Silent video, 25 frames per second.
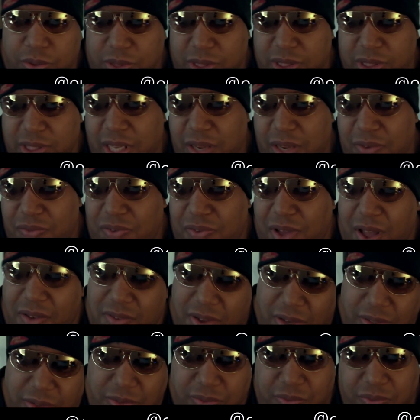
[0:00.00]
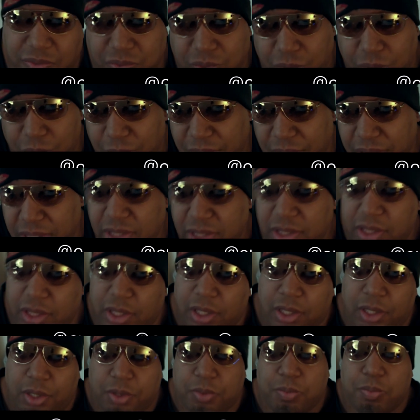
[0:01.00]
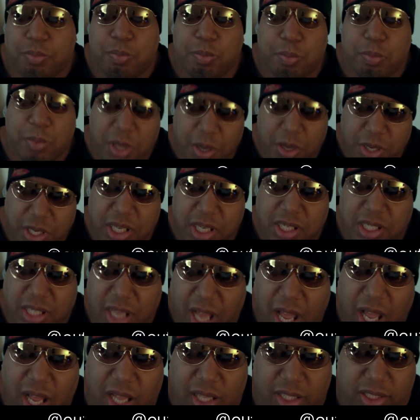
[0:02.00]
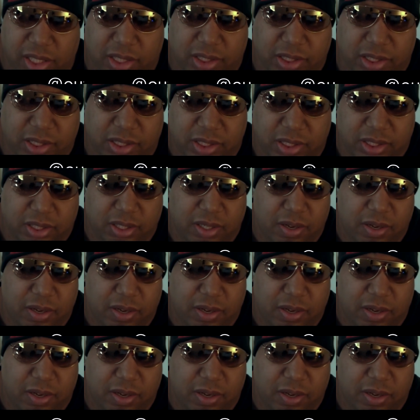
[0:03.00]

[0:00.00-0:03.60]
let's say five hundred forty million dollars